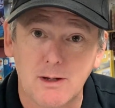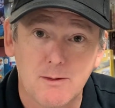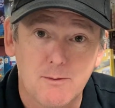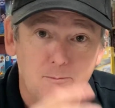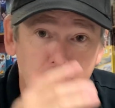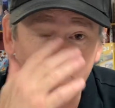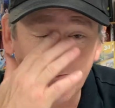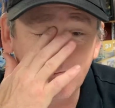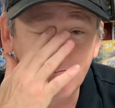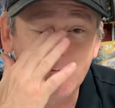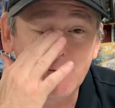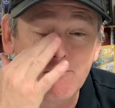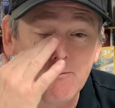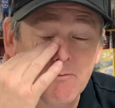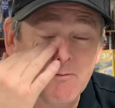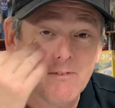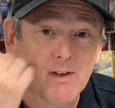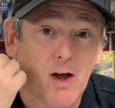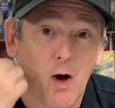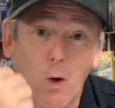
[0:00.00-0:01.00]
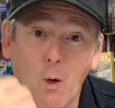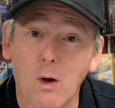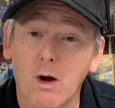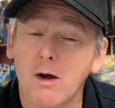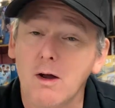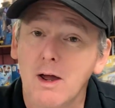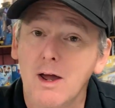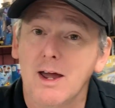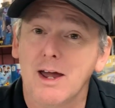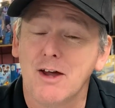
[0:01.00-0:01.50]

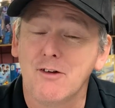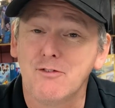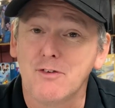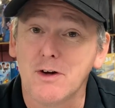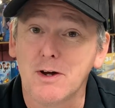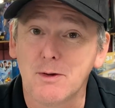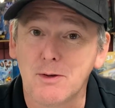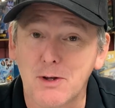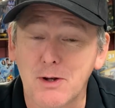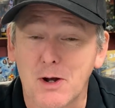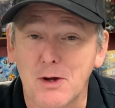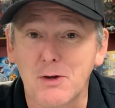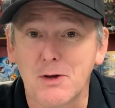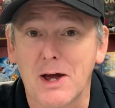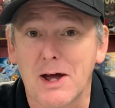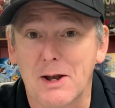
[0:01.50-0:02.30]
Or me if you